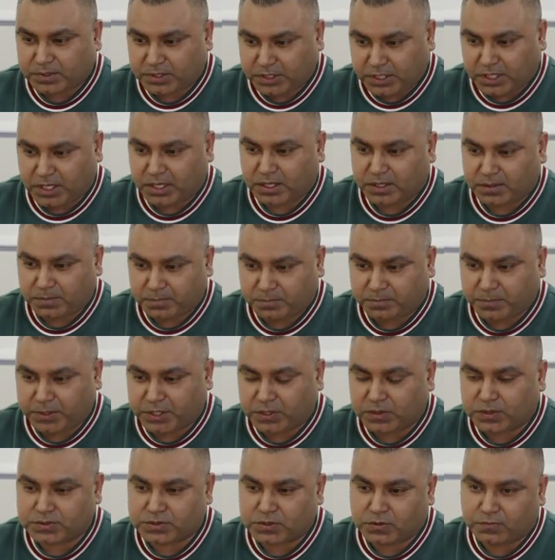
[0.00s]
Yeah,
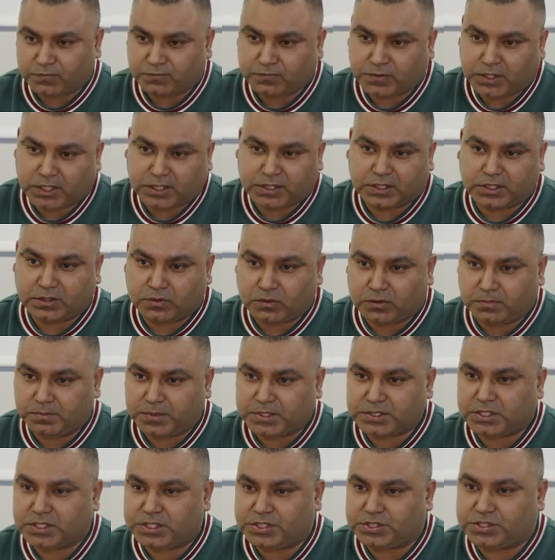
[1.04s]
because of that,
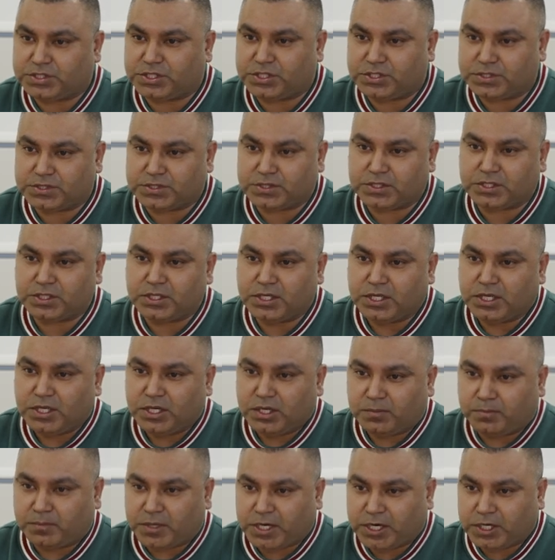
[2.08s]
obviously she's
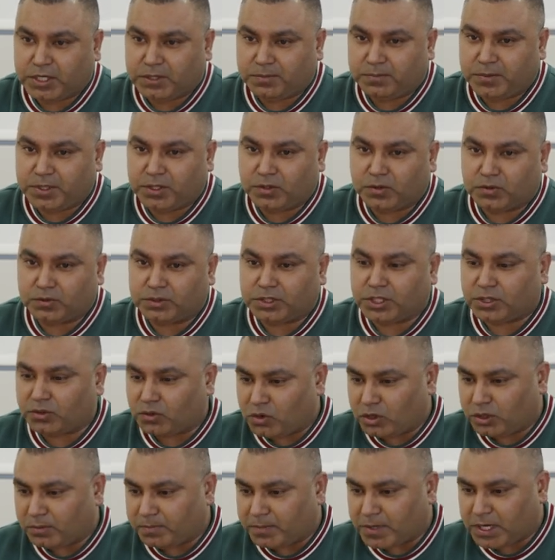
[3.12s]
might be on the
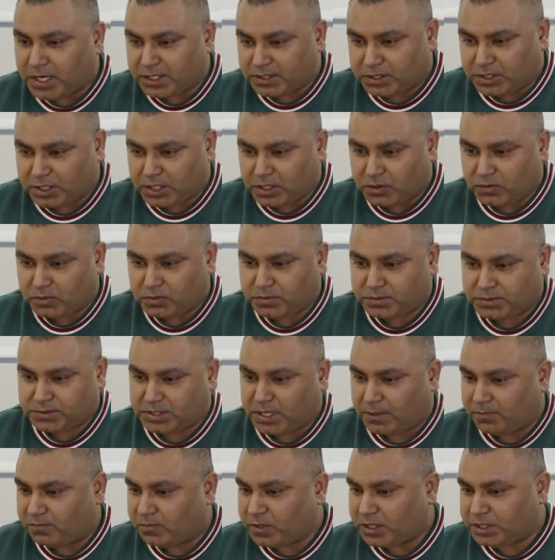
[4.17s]
wrong path now.
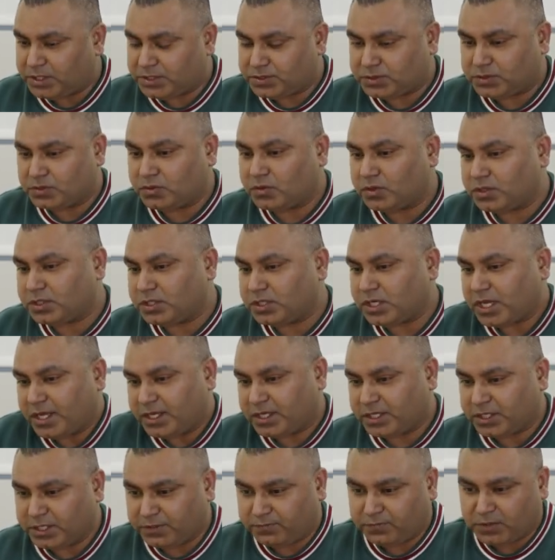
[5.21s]
Someone is not
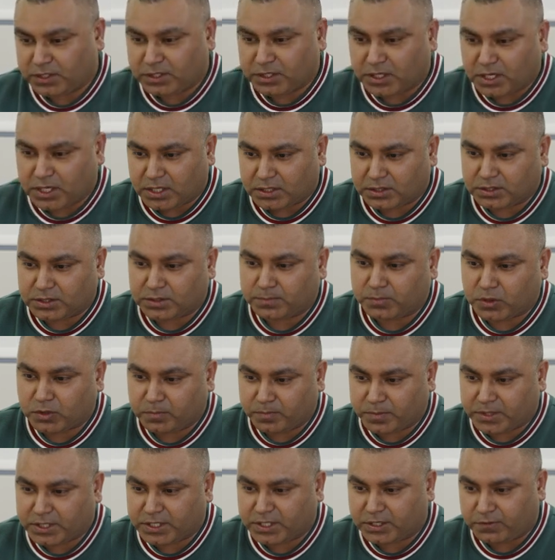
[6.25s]
like giving her the
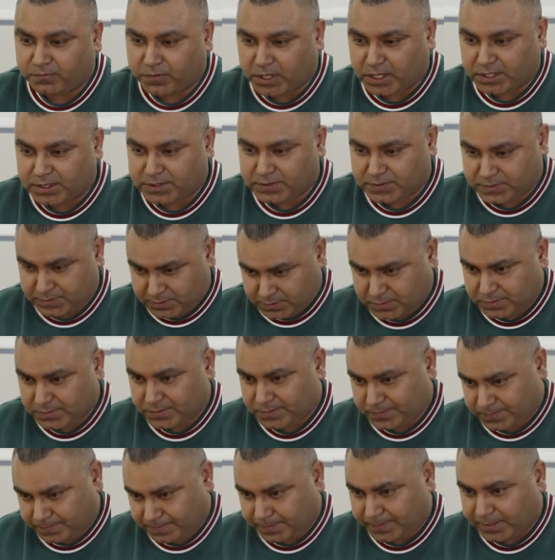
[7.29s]
proper advice.
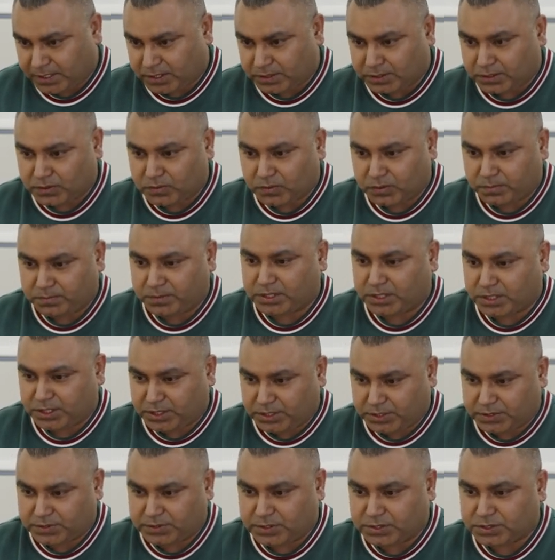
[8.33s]
It could be the
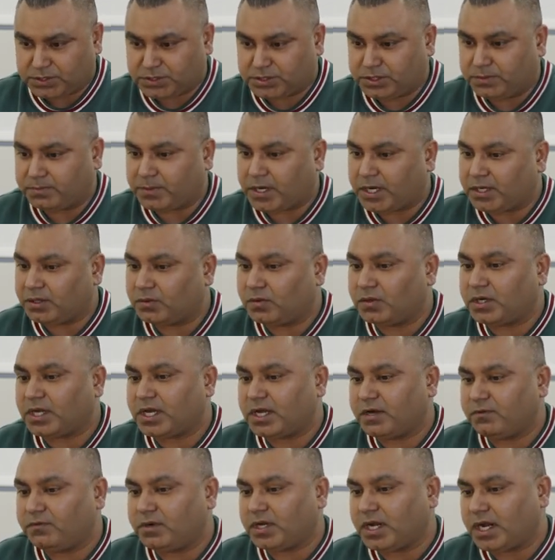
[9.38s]
reason she might not
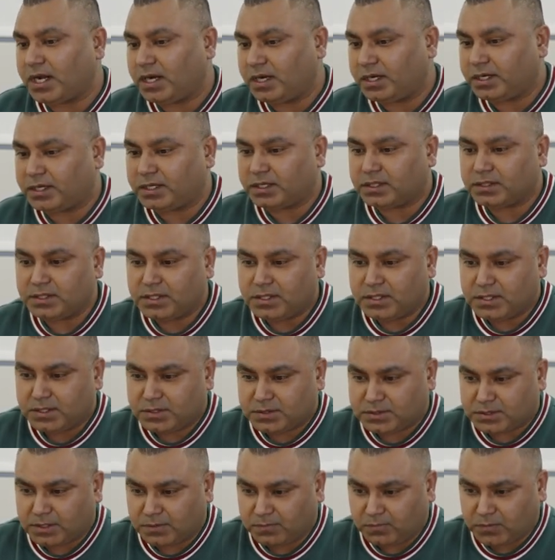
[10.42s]
have an elder,
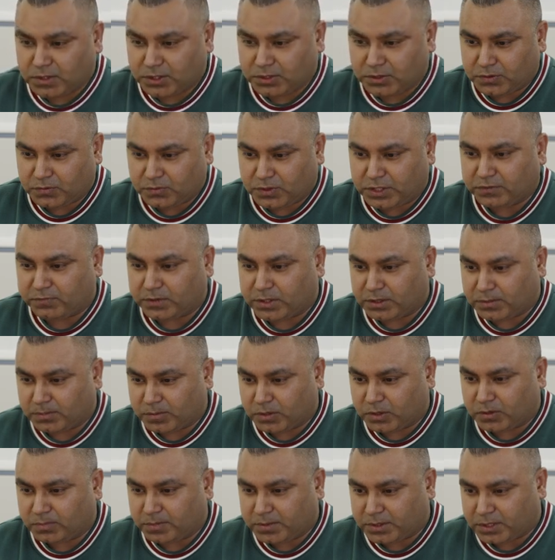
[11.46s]
someone to give her
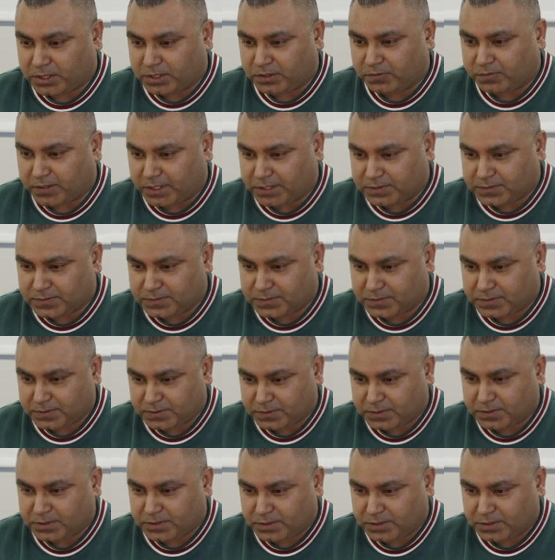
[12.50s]
proper advice.